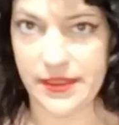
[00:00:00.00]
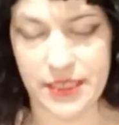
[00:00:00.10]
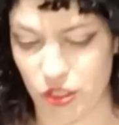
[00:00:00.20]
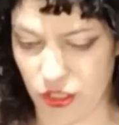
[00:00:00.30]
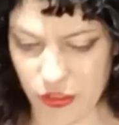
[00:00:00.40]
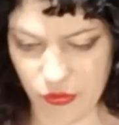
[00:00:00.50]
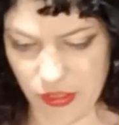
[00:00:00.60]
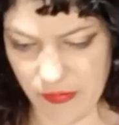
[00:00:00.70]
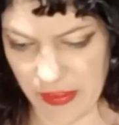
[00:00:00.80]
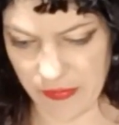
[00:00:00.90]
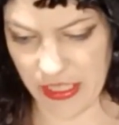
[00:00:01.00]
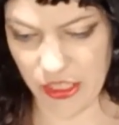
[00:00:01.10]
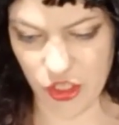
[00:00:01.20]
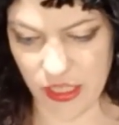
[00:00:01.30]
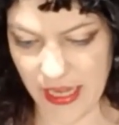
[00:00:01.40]
Additionally to the
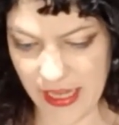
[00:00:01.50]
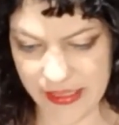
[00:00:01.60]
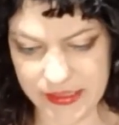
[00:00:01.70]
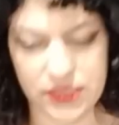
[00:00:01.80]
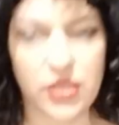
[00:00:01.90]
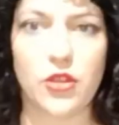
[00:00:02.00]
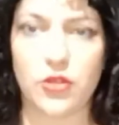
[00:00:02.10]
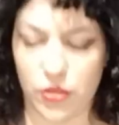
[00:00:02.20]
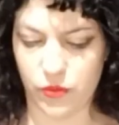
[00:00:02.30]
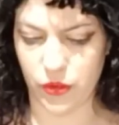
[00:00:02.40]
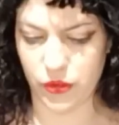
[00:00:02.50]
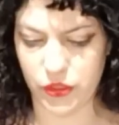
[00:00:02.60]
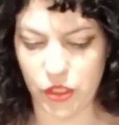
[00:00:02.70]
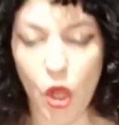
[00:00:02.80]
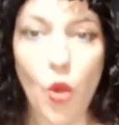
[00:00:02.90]
Navigation Act, there
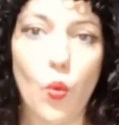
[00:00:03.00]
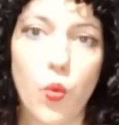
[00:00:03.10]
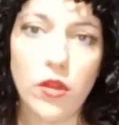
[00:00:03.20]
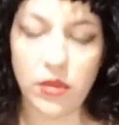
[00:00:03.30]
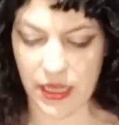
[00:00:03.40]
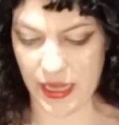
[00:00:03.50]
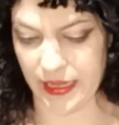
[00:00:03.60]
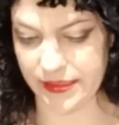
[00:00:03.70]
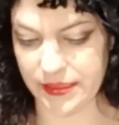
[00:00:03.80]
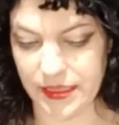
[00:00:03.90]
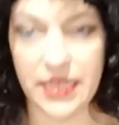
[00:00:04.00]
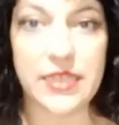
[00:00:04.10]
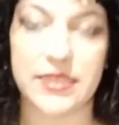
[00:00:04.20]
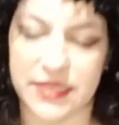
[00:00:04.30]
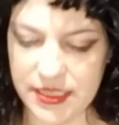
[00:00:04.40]
was Wool Act
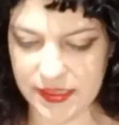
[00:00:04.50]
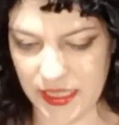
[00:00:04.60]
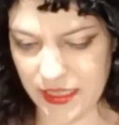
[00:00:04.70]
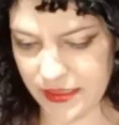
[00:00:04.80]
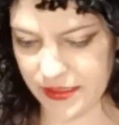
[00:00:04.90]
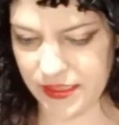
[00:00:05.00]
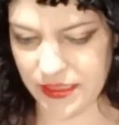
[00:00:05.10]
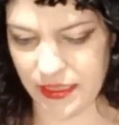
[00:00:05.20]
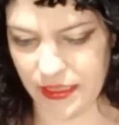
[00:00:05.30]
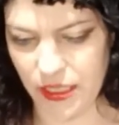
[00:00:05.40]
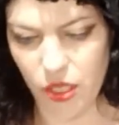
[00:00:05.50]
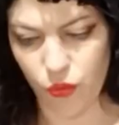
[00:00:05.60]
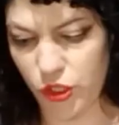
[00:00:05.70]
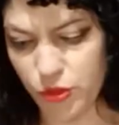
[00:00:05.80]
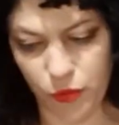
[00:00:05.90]
in
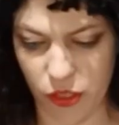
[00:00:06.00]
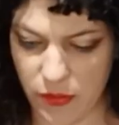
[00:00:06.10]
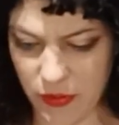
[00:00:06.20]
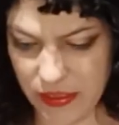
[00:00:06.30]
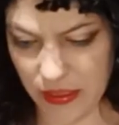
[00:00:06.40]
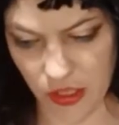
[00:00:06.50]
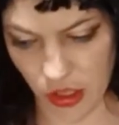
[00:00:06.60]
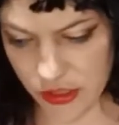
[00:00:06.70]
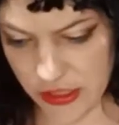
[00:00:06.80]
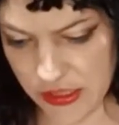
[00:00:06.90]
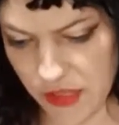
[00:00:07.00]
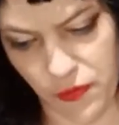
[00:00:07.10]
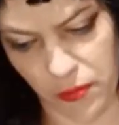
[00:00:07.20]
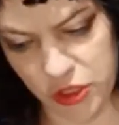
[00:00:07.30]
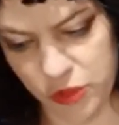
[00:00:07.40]
1699, which prohibited colonists
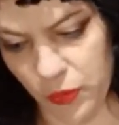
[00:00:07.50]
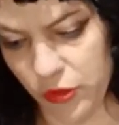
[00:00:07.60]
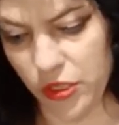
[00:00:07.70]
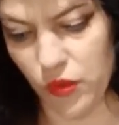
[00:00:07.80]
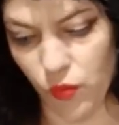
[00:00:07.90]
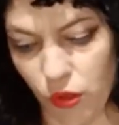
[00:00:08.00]
from exporting